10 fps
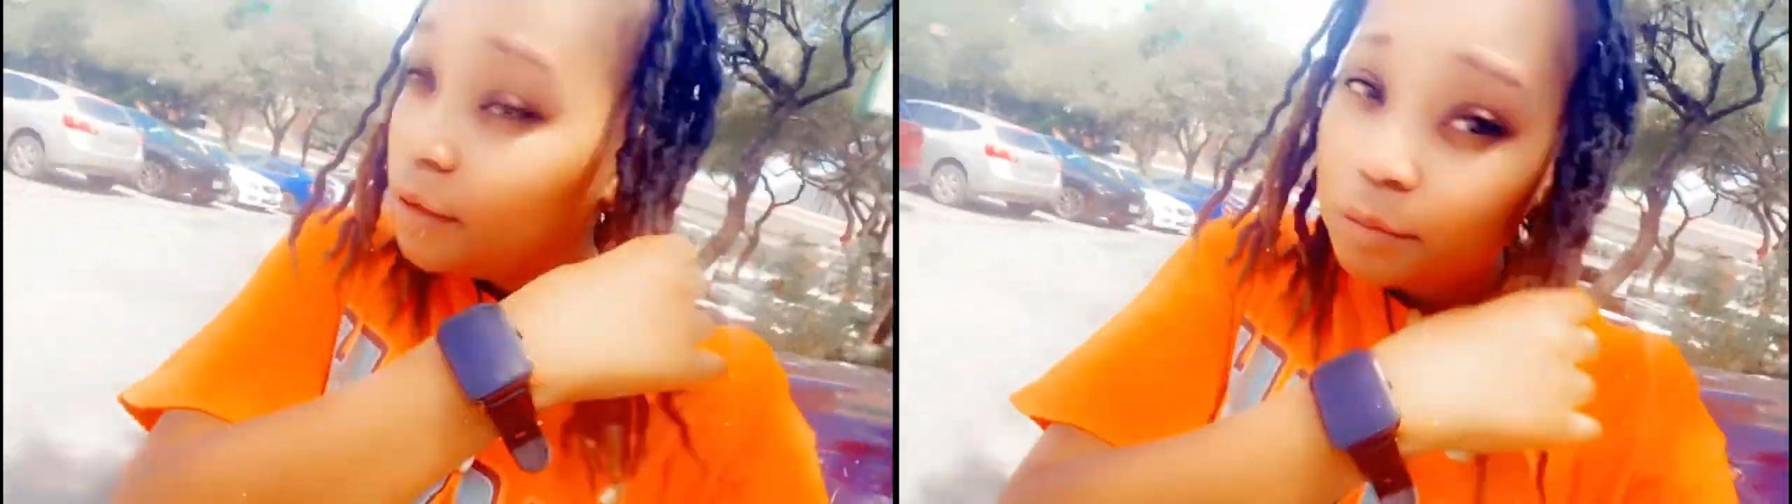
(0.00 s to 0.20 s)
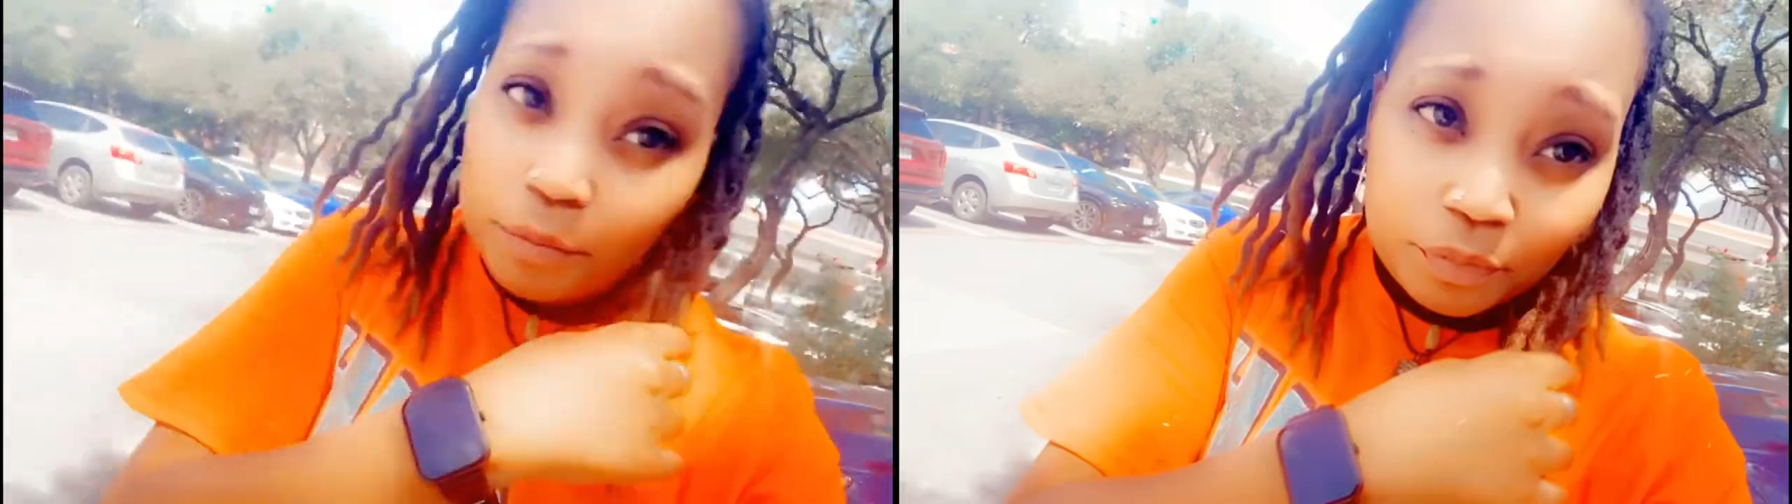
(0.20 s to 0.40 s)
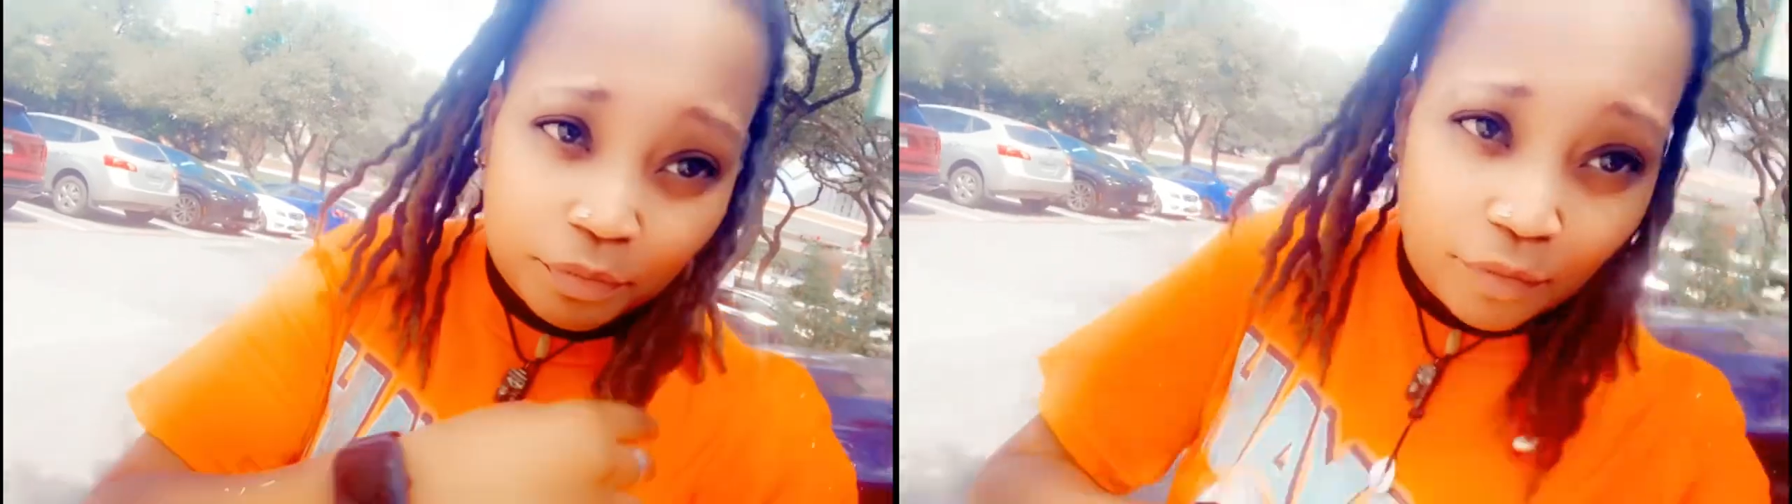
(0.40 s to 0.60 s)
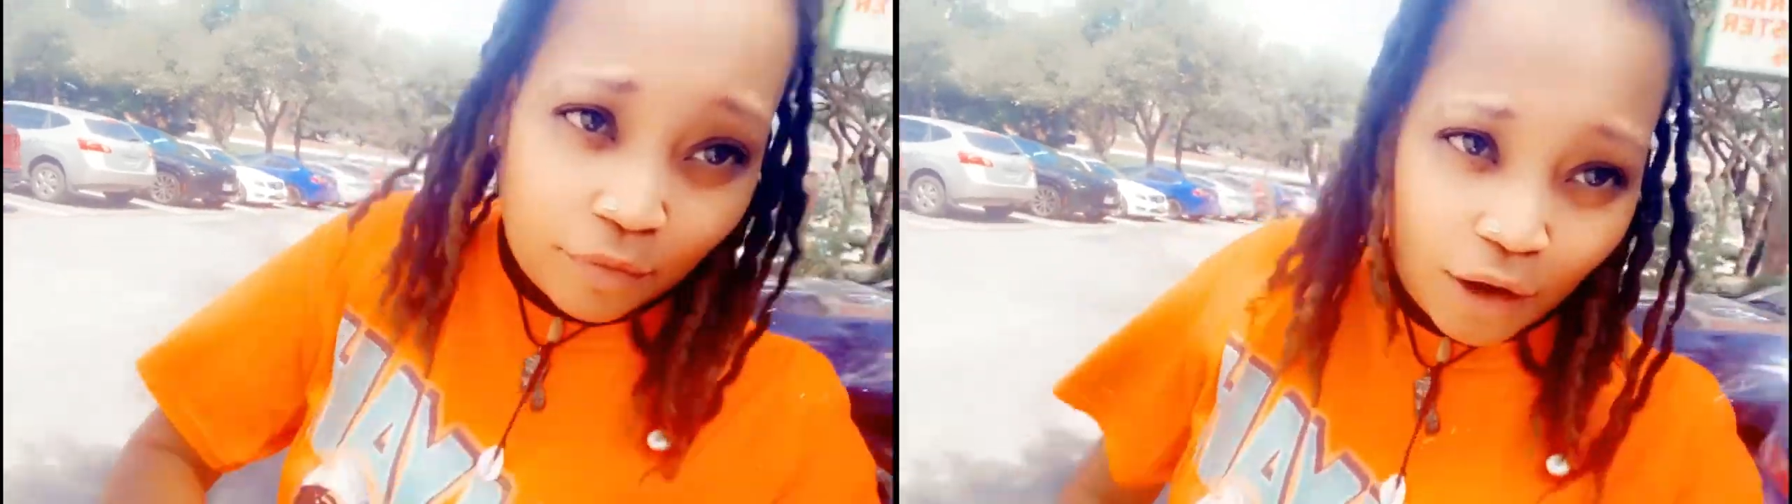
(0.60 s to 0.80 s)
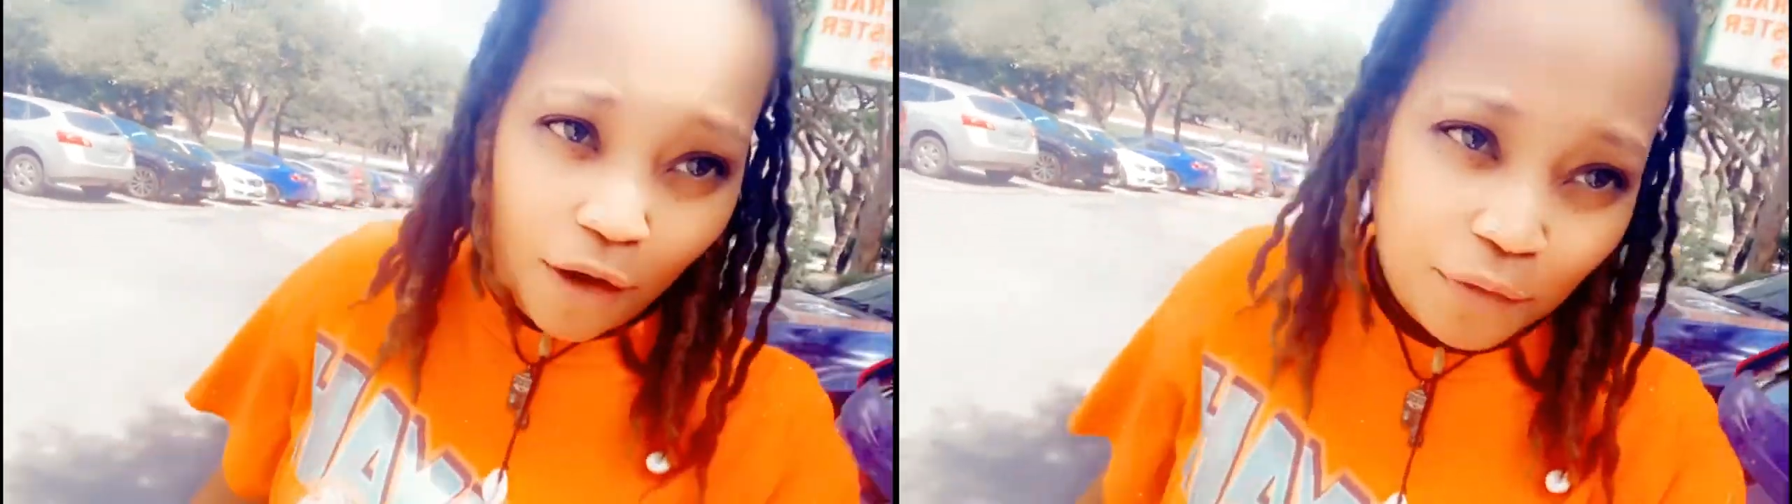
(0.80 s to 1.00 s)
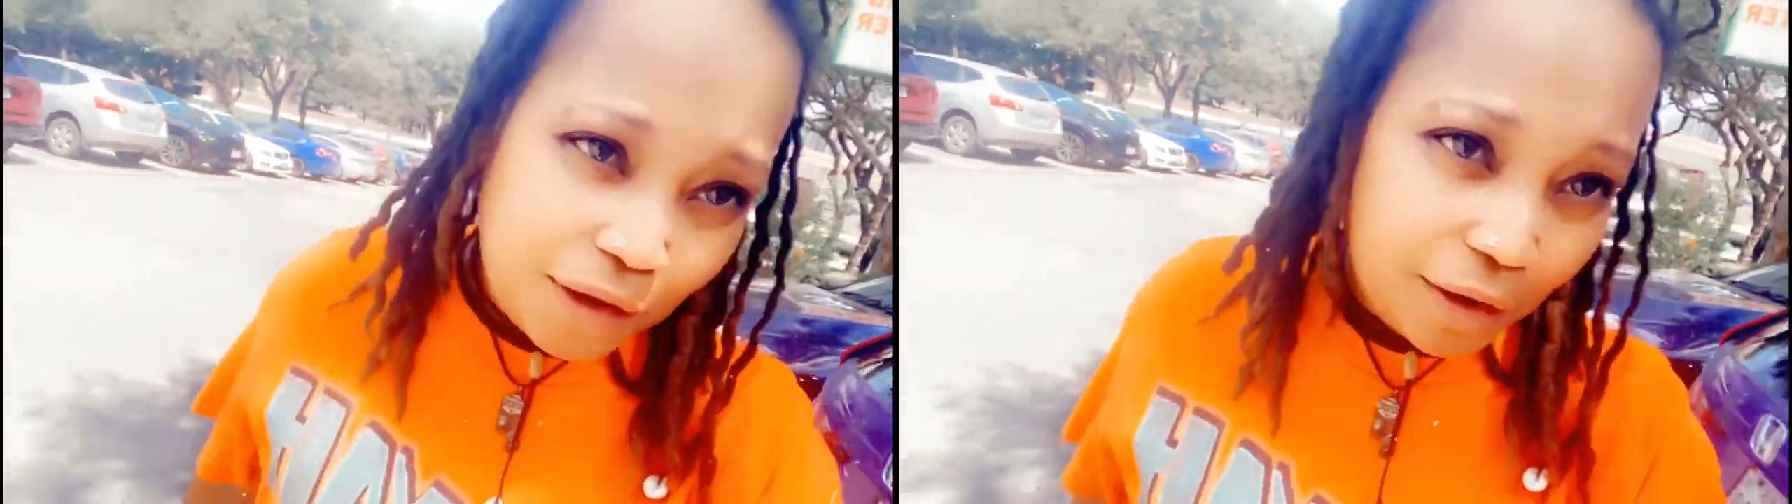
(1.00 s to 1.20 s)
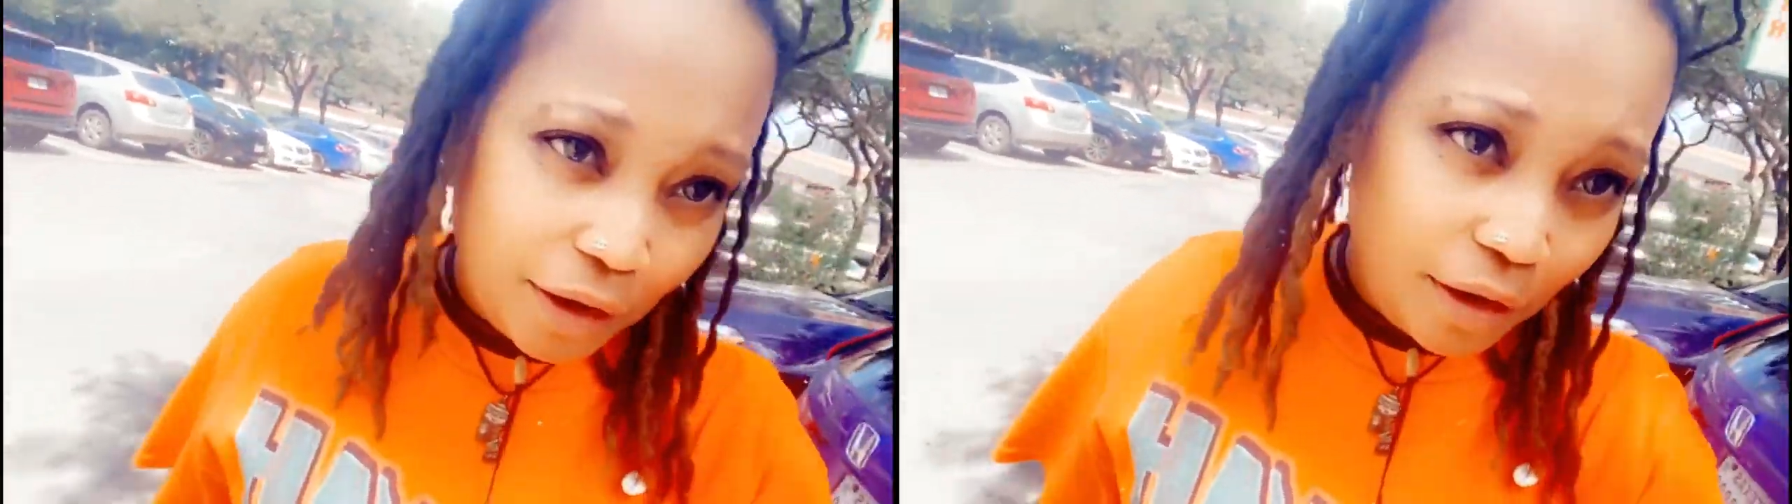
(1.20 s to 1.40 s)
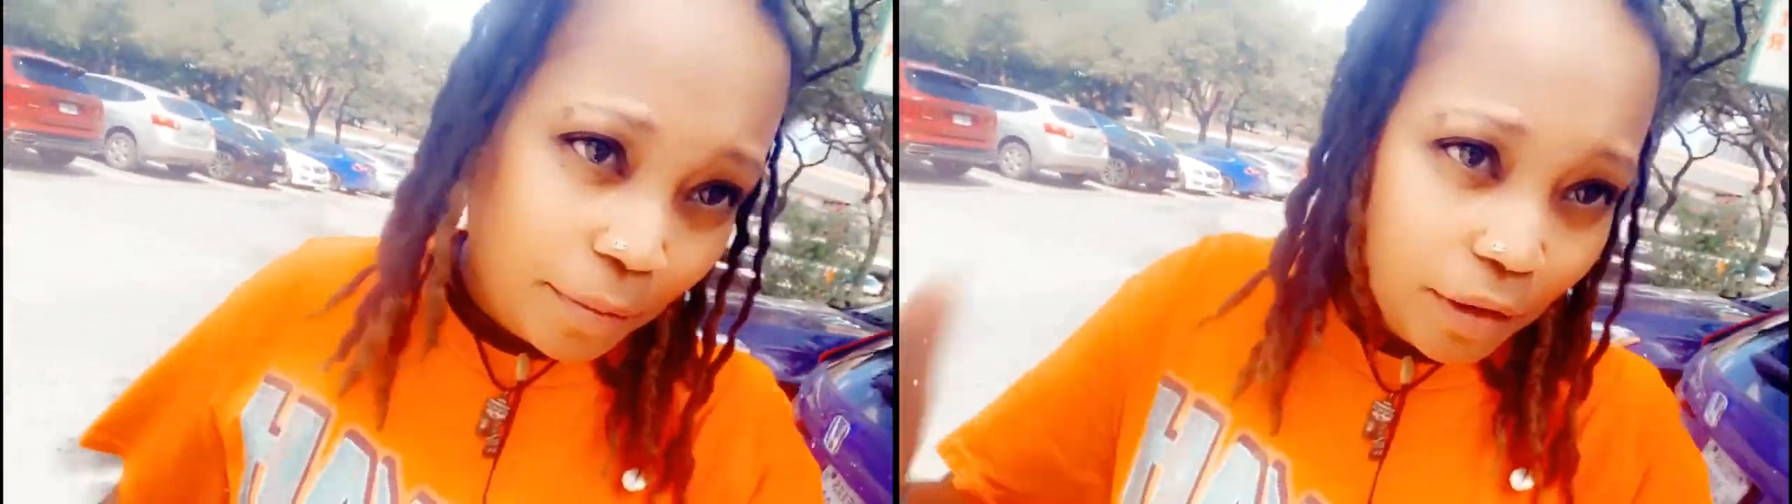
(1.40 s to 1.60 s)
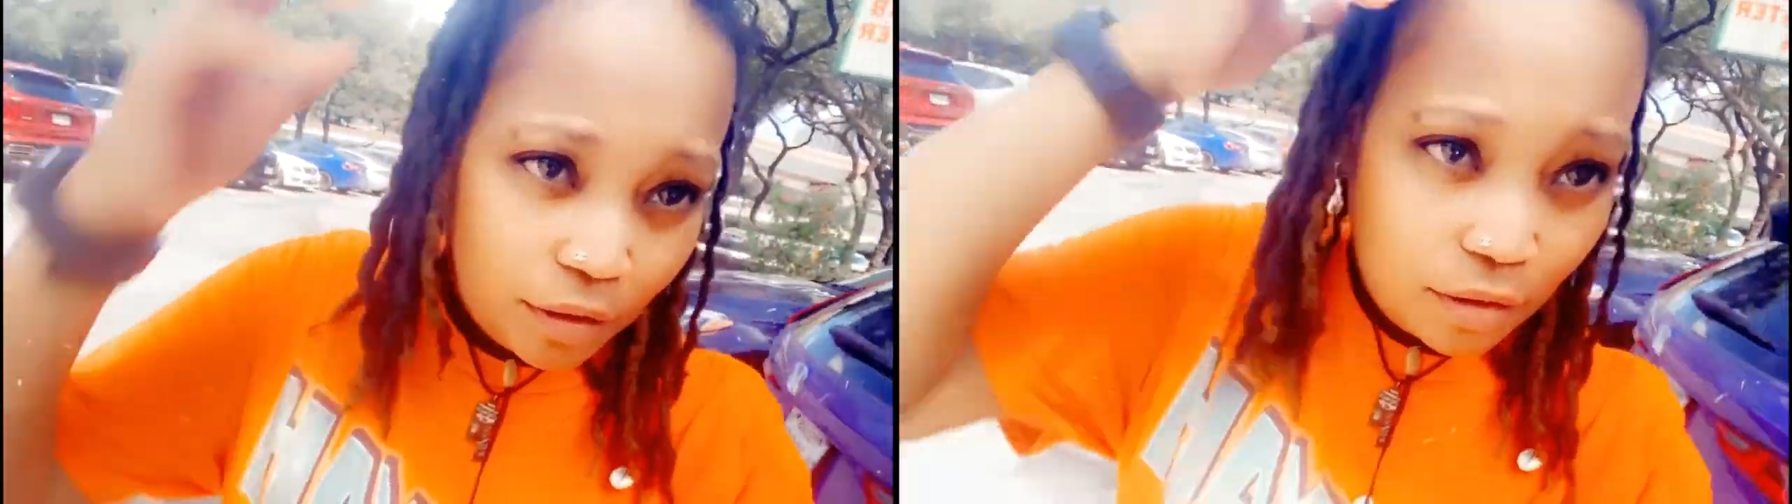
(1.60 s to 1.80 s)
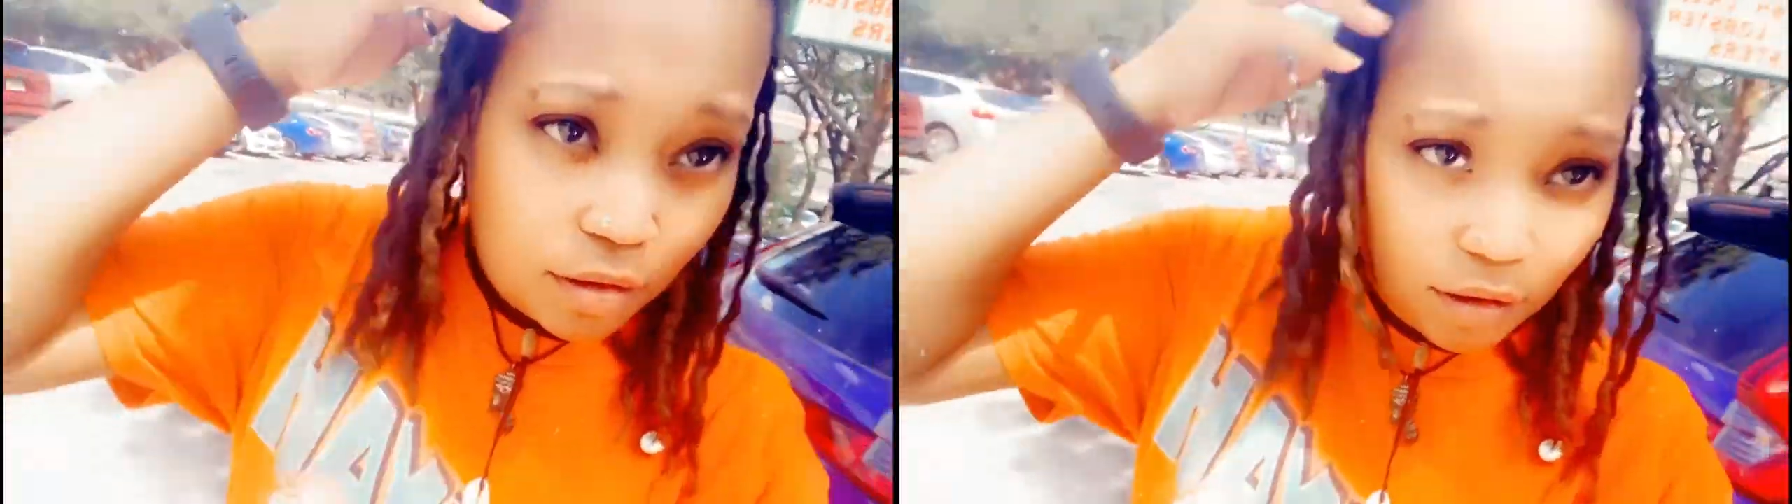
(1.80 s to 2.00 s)
45 minutes to an hour
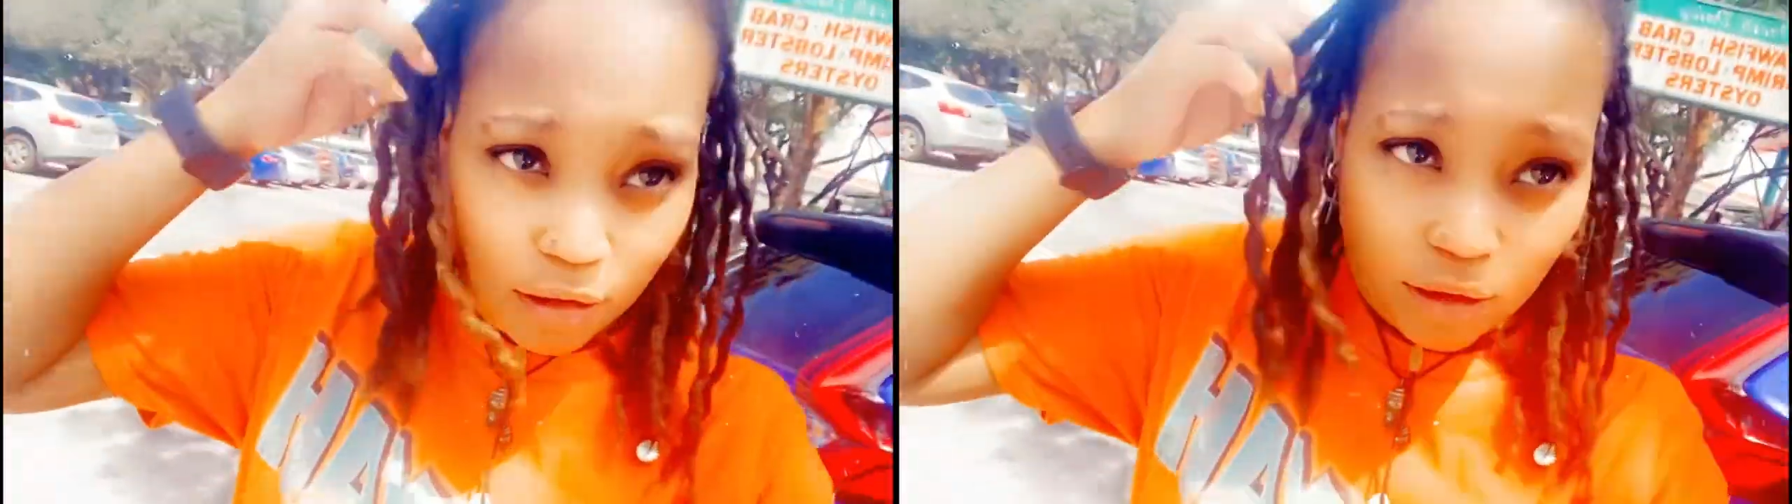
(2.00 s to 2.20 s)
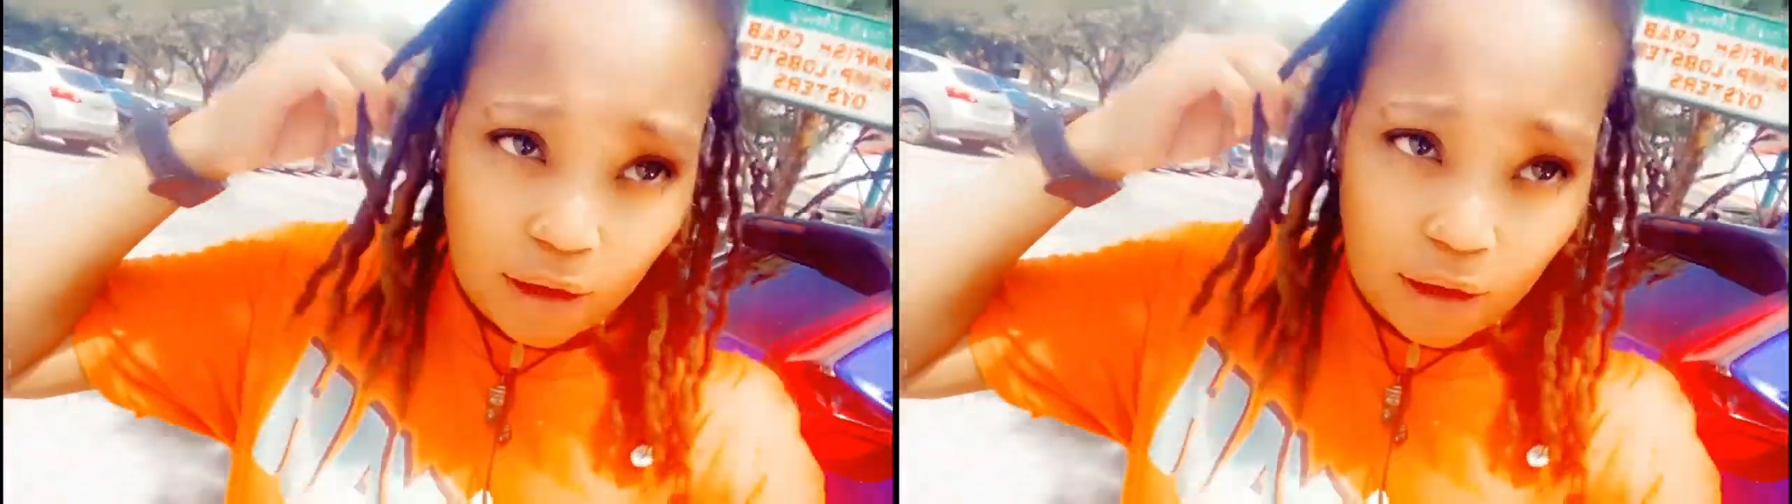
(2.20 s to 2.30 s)
to get